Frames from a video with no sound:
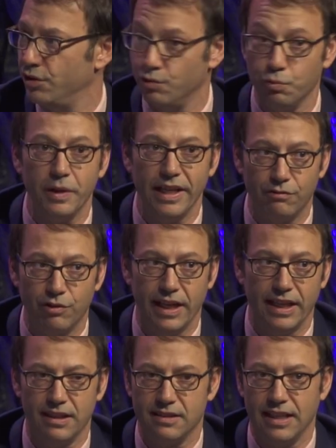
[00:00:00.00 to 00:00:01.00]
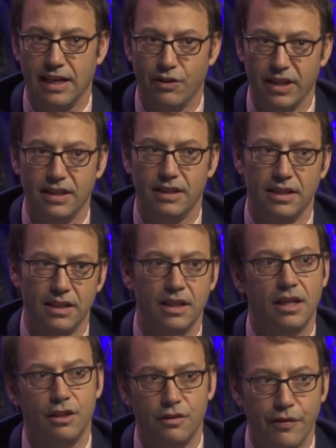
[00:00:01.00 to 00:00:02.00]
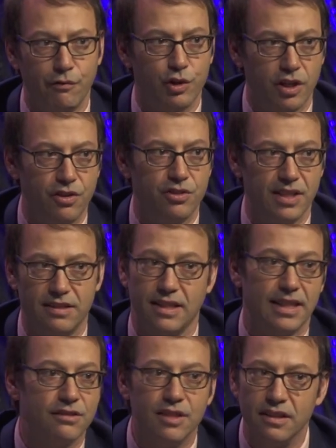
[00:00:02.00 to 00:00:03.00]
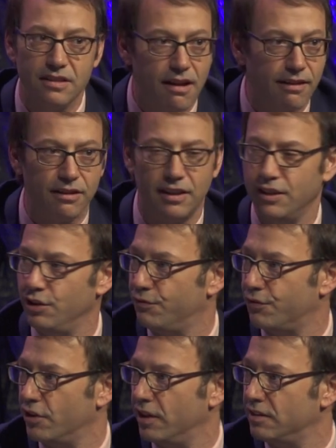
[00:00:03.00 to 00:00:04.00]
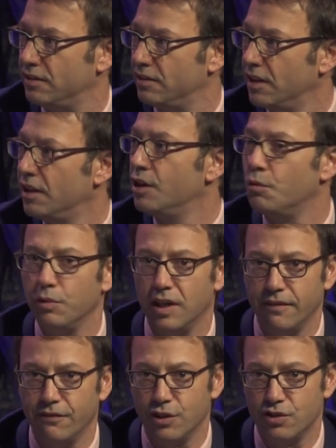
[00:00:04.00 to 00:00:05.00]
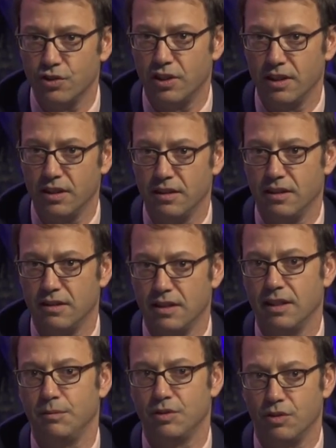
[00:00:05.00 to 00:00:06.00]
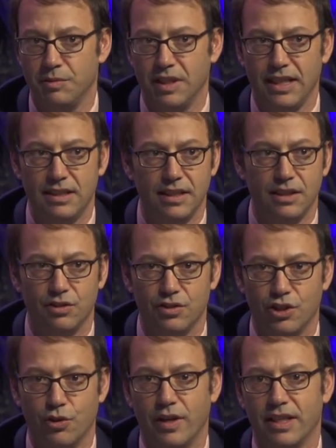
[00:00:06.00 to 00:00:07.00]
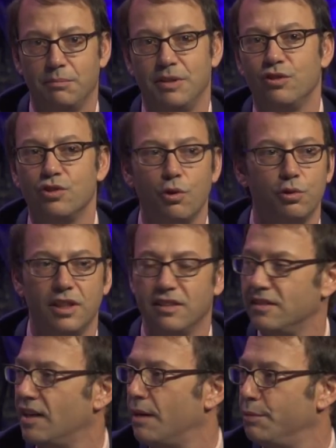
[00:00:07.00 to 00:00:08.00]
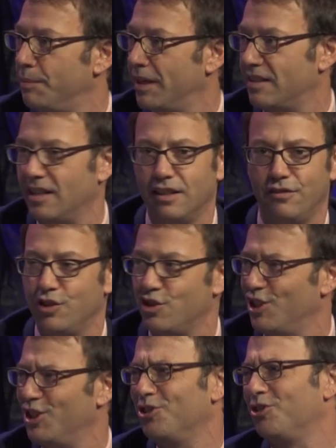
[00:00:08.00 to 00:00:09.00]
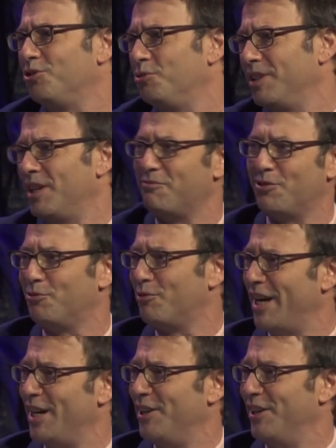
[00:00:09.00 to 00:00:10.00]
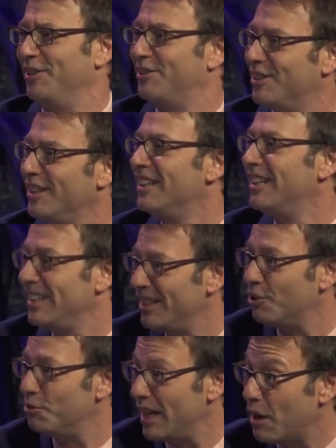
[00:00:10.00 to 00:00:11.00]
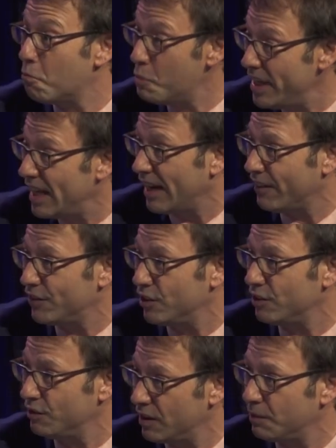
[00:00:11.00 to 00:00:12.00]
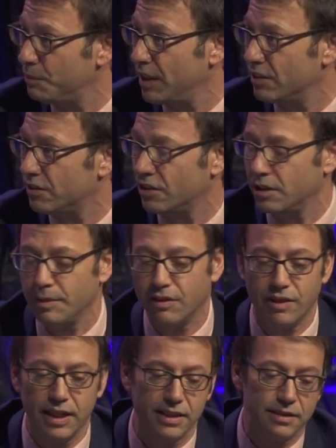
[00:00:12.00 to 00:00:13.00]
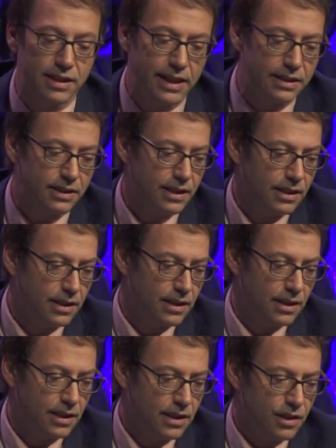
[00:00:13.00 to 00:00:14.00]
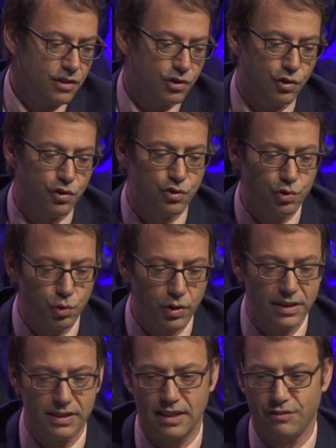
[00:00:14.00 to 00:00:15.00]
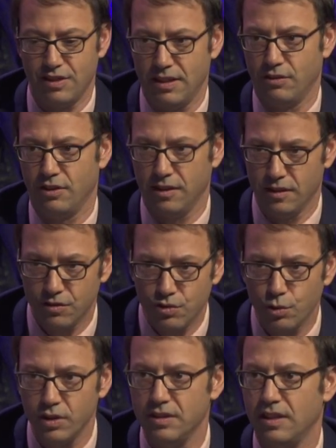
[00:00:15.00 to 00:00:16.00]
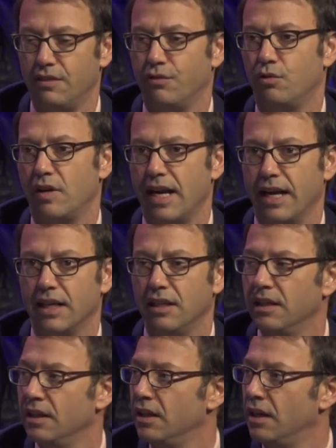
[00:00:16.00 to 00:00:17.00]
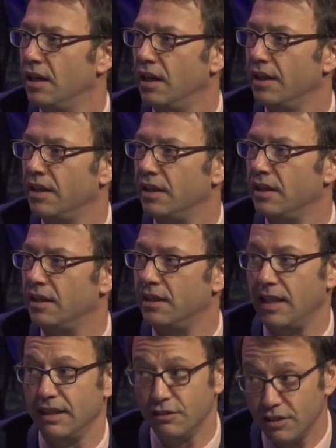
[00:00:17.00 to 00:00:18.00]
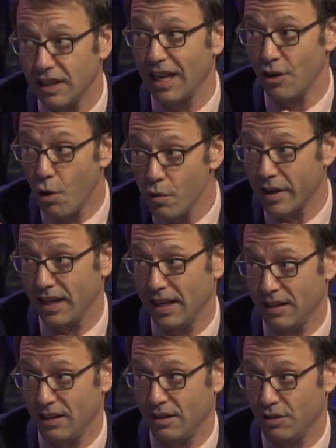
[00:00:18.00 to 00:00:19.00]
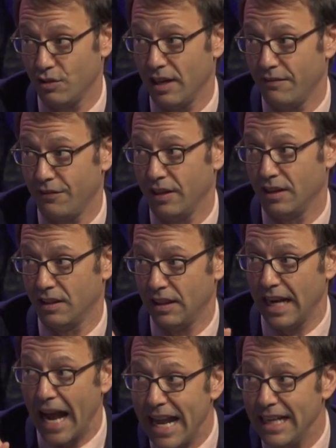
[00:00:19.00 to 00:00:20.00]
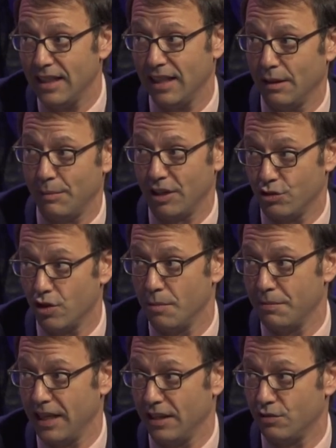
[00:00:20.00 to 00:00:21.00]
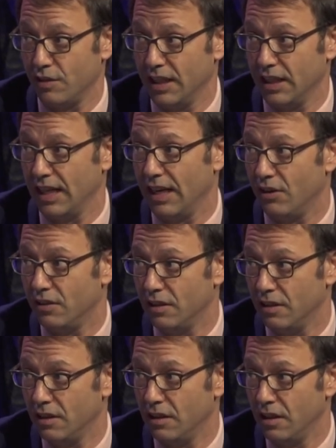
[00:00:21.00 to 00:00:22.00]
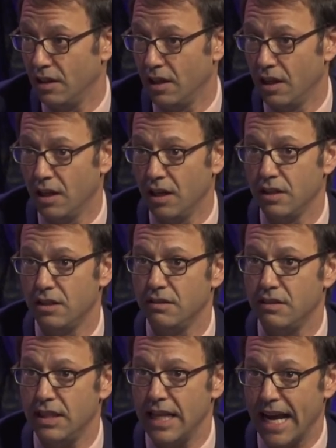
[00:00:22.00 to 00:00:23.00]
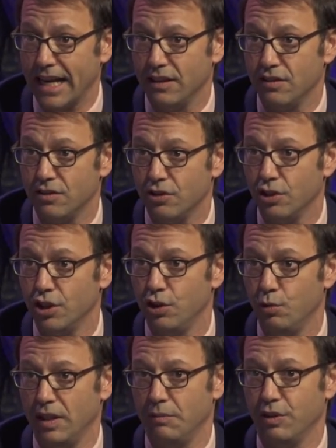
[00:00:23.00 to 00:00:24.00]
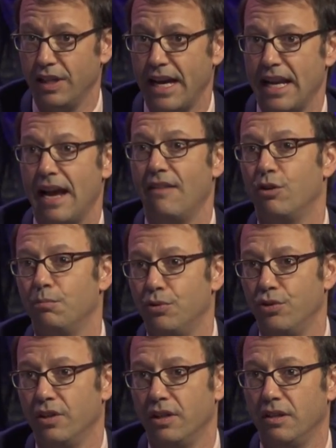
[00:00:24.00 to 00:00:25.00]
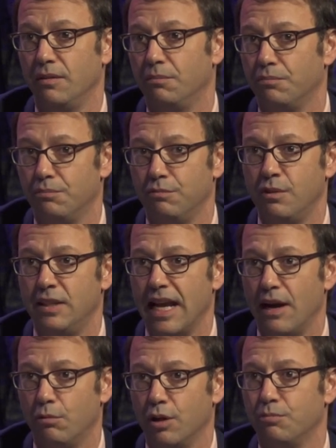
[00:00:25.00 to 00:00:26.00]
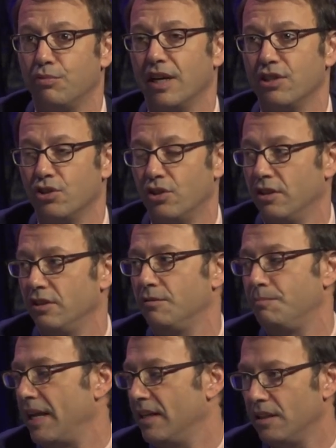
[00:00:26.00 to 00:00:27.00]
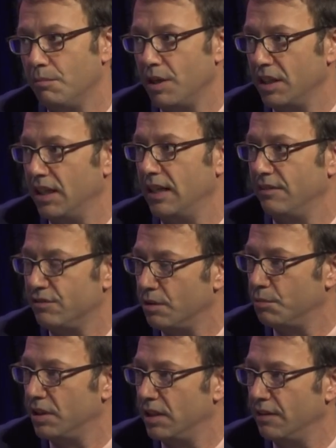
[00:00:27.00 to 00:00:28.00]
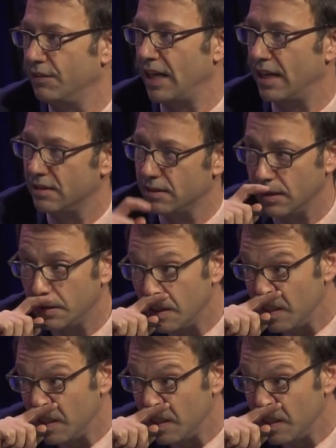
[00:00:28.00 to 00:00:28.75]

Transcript: So we have ratings now, and I don't know if everyone understands that, but it's entirely new for us. Right. When I first started at the Times 18 years ago, I could be totally snobby about television. You're doing that for ratings. You know, now we have to be yeah. concerned about ratings. And so the stories out of Syria, the stories out of Iraq, they, they don't get the traffic that anything about Trump gets right now. That's right. Does that concern you, and will that ever put downward pressure on spending the money to have someone nope. in Afghanistan?